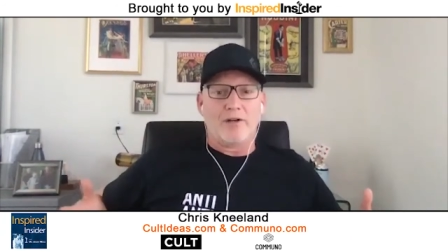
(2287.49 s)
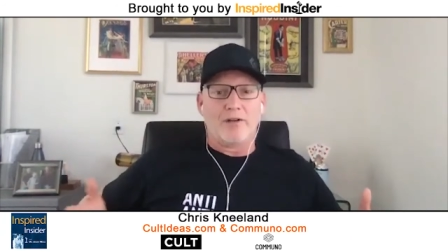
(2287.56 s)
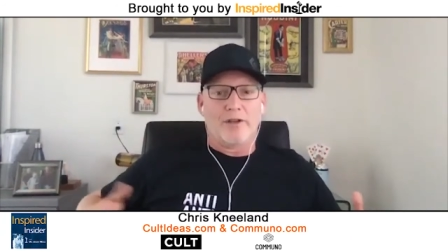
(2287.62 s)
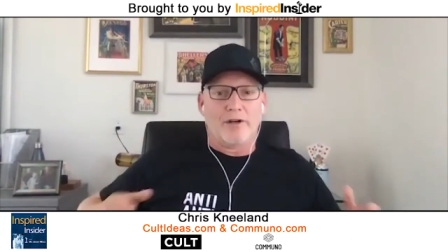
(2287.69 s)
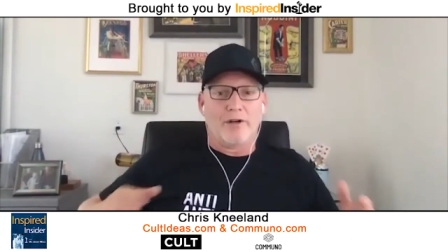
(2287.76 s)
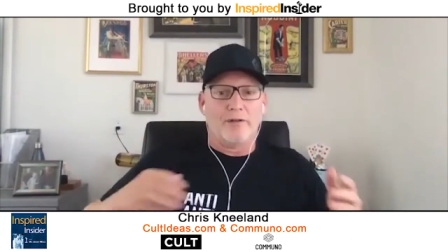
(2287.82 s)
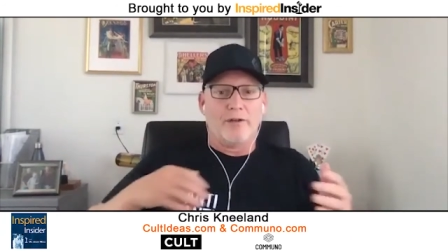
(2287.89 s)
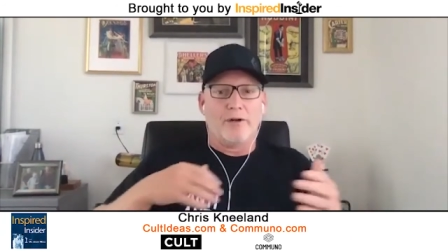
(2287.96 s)

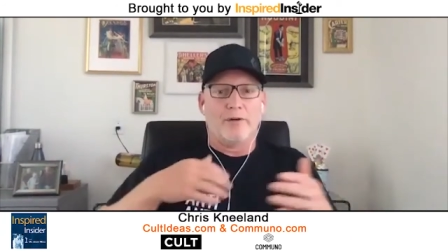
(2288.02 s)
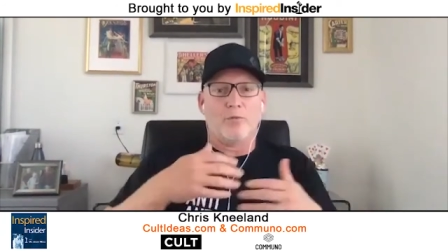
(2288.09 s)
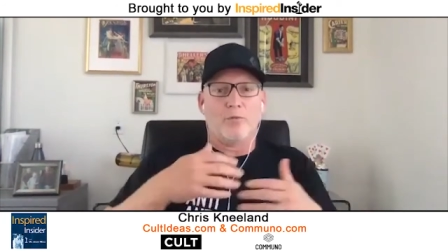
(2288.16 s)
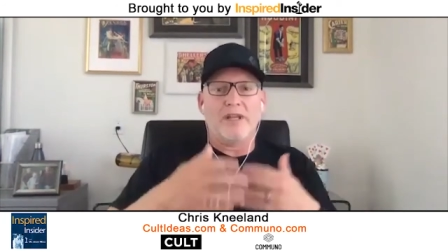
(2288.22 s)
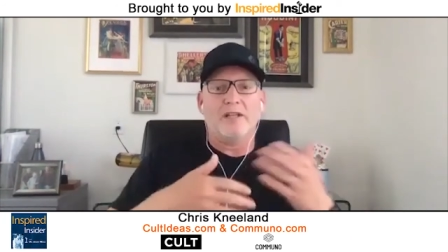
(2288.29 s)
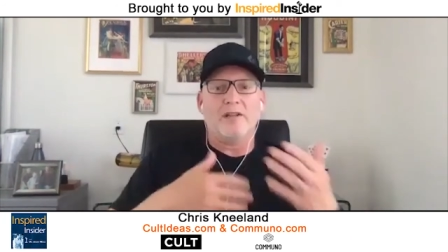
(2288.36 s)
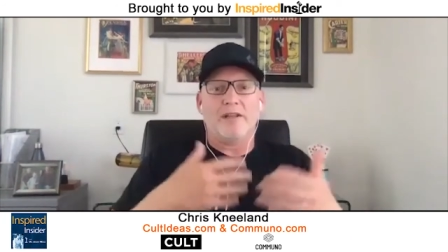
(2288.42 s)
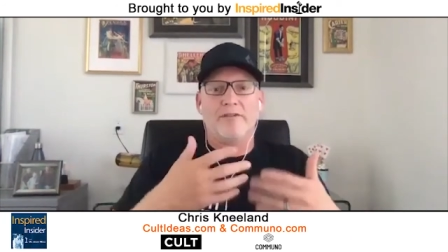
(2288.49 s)
Their
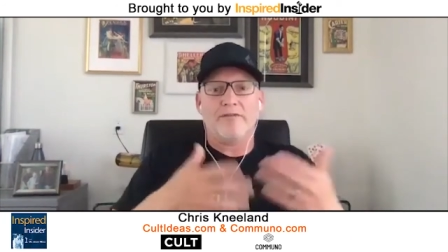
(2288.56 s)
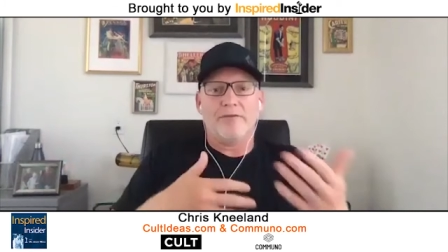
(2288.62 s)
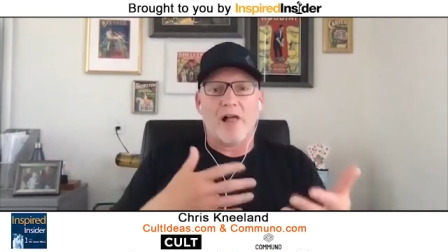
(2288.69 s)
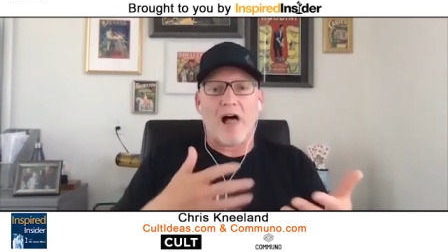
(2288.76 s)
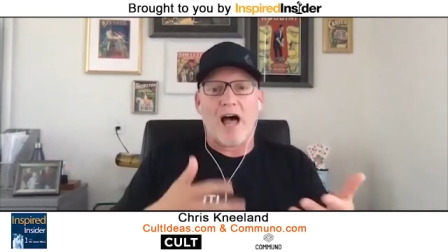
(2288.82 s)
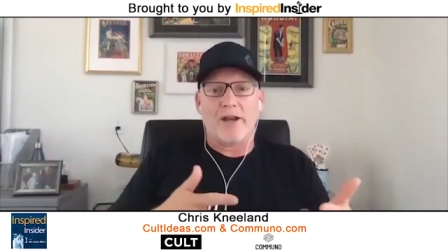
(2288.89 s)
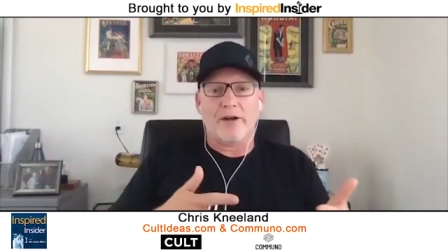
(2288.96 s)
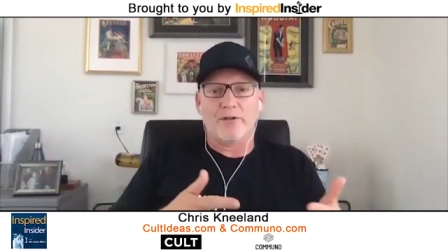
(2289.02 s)
weekly
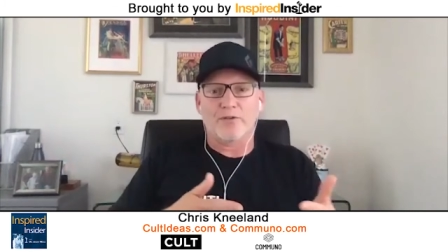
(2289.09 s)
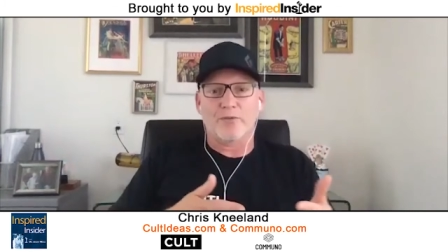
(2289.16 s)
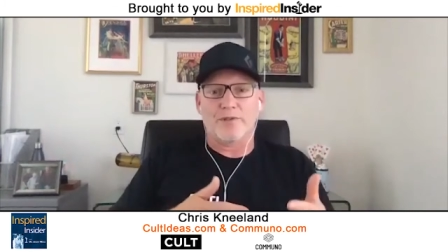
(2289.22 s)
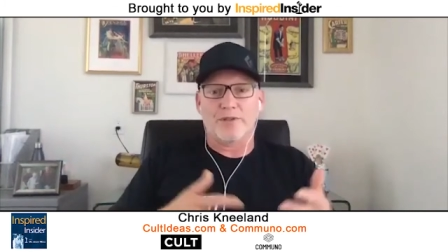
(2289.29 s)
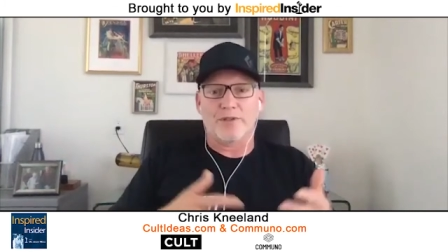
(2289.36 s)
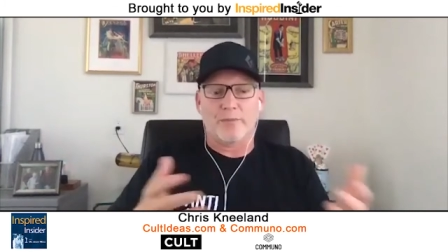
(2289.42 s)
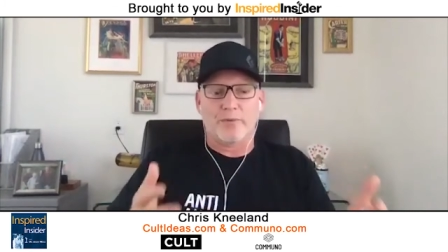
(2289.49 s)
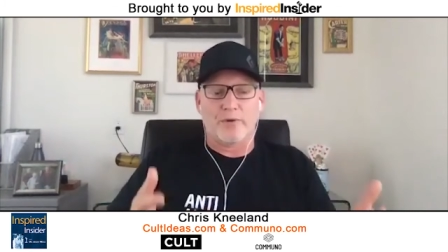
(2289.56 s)
flyers
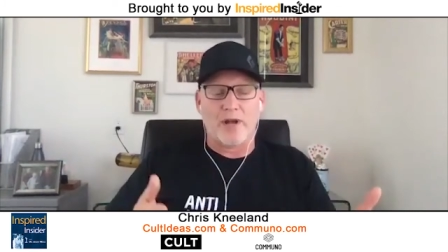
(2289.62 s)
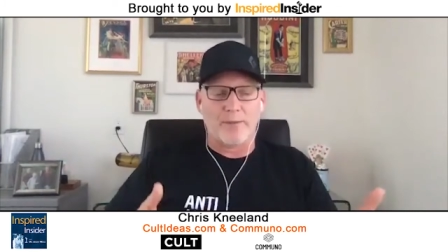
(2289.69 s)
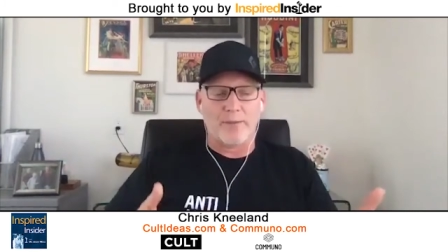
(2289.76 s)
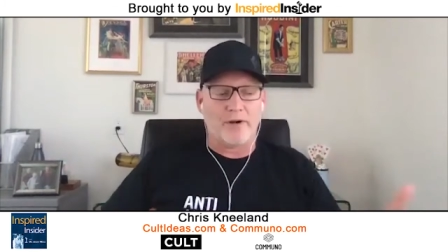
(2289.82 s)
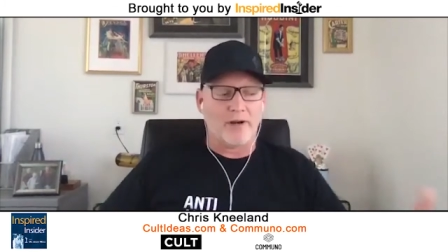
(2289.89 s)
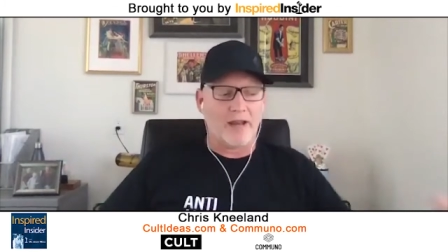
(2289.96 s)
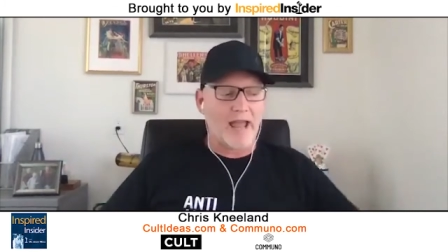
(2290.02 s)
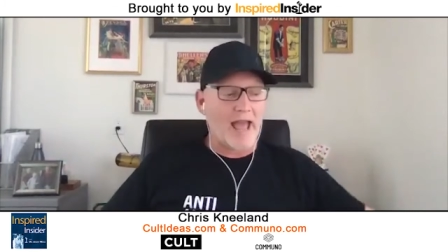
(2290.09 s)
was their
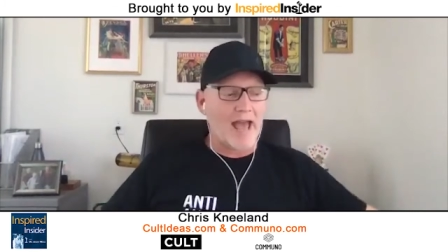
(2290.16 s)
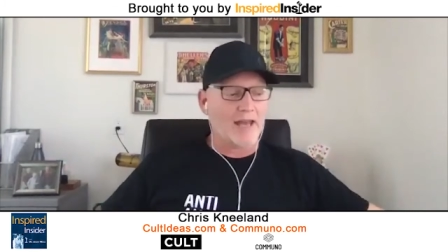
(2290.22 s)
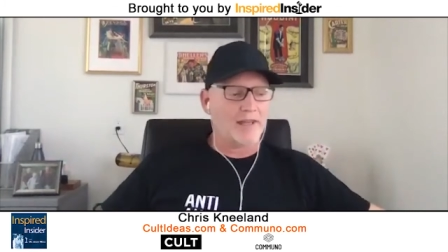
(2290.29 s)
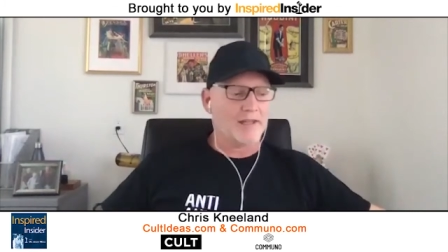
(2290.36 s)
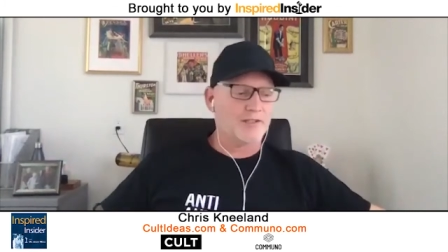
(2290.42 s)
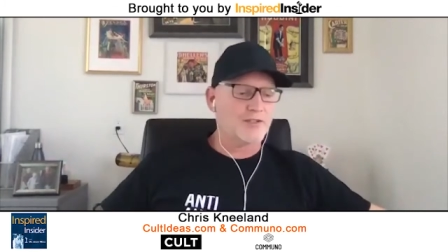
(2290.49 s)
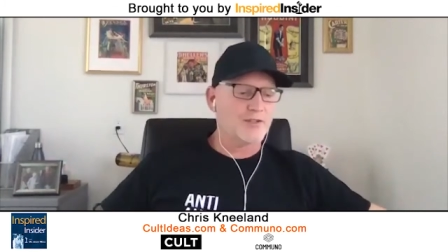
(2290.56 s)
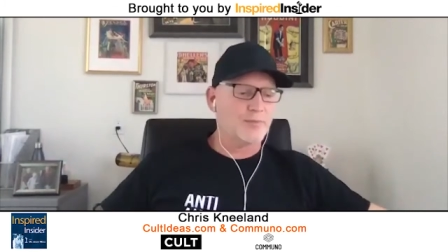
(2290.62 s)
primary ad
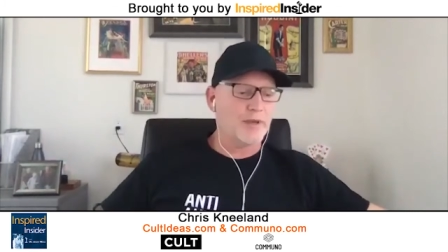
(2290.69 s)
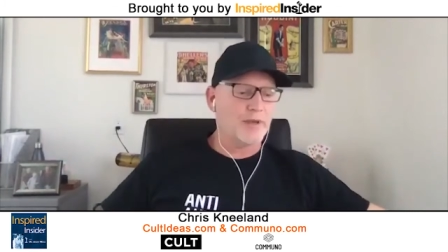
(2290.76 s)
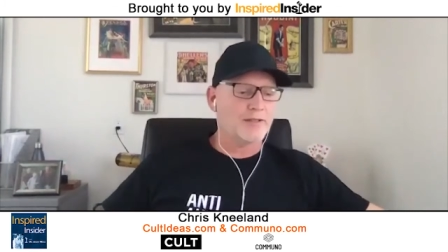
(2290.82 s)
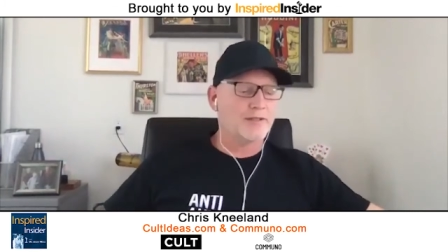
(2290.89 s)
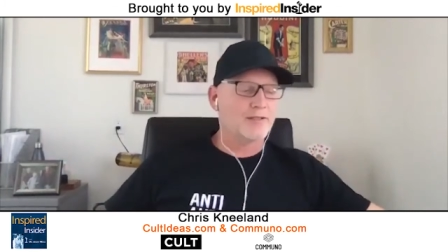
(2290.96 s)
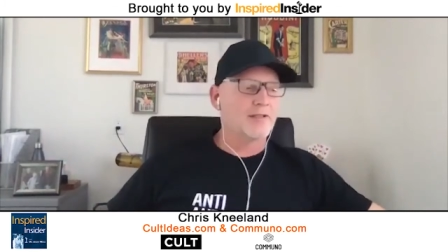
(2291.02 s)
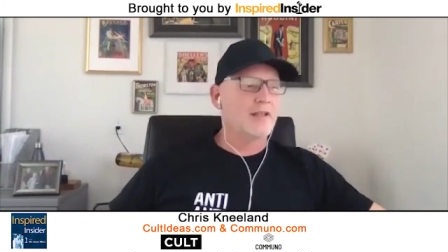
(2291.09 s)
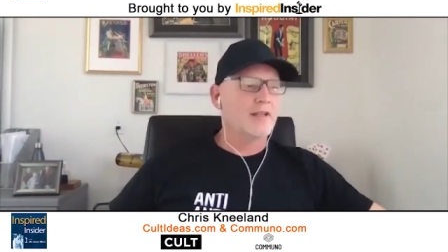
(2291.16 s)

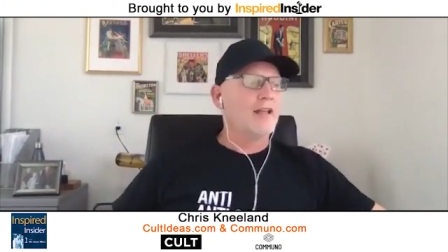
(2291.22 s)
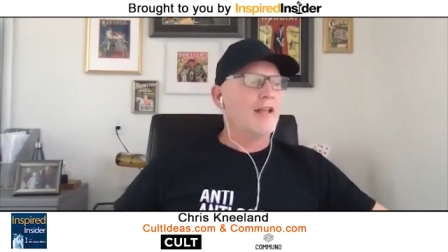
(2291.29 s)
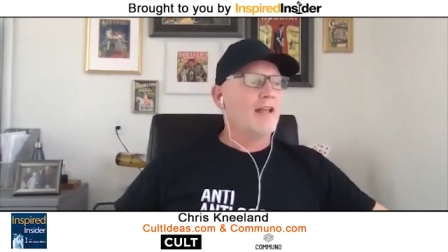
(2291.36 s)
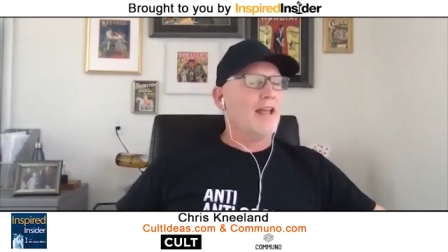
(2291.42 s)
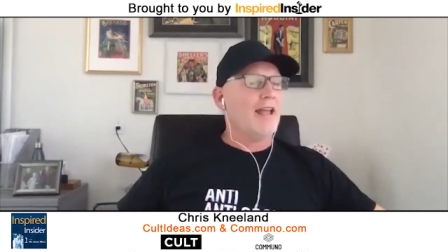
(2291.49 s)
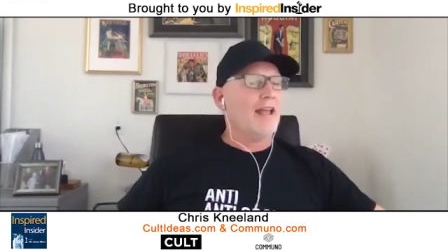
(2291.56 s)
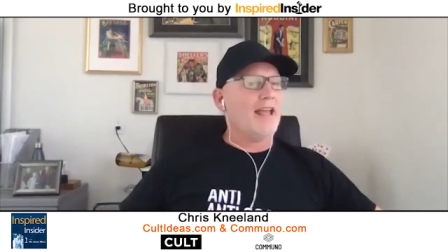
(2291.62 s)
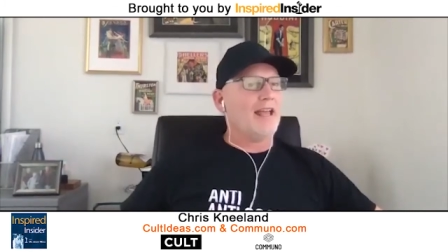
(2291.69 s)
expense.
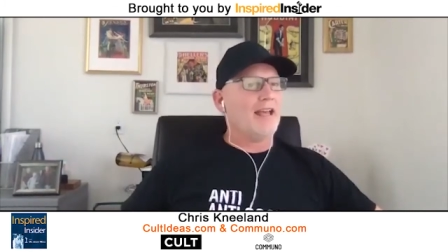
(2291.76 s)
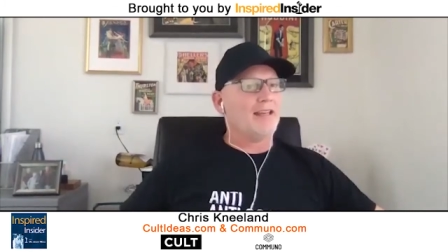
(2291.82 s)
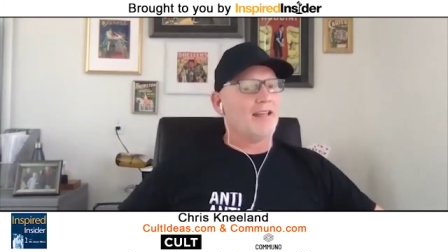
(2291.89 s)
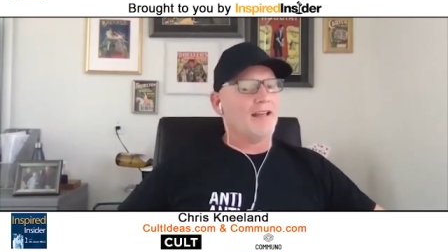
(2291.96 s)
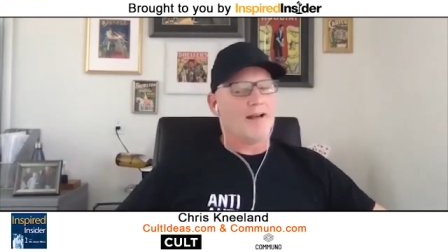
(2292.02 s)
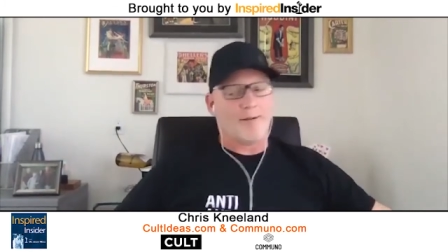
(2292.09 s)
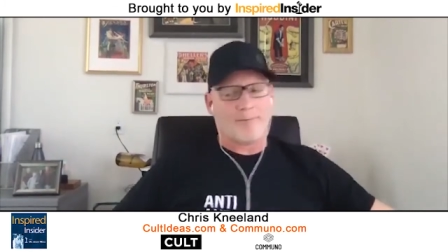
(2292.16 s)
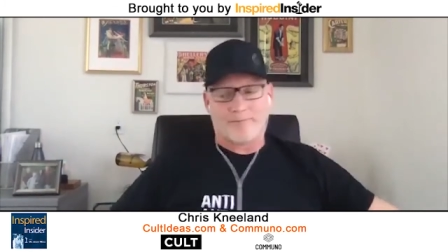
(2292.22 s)

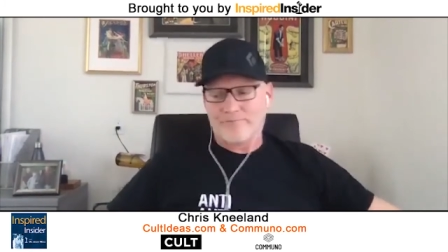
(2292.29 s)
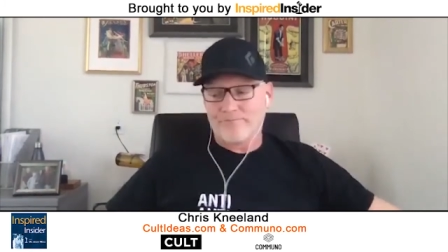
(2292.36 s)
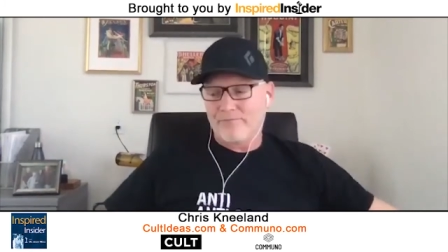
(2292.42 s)
And